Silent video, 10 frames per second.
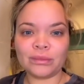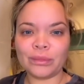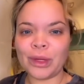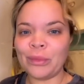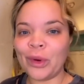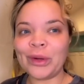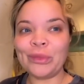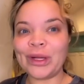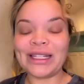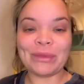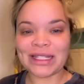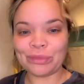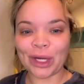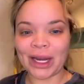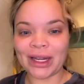But more importantly, my
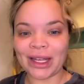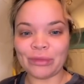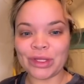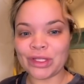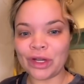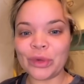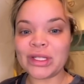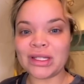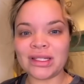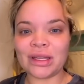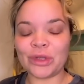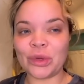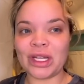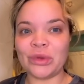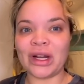sobriety. I've been sober since December
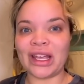2020.